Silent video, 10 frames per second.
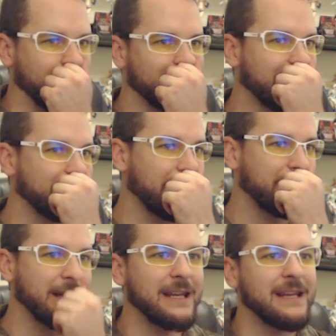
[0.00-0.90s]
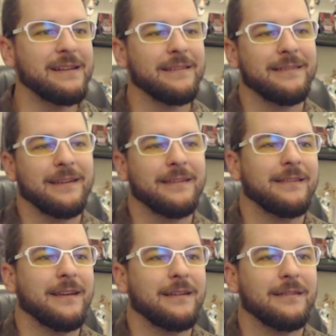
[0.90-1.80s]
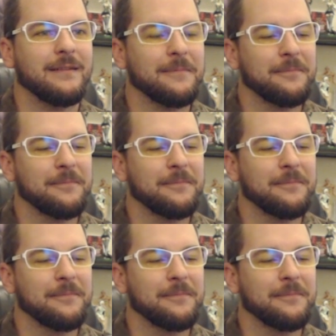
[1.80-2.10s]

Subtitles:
like maybe eat 6/6,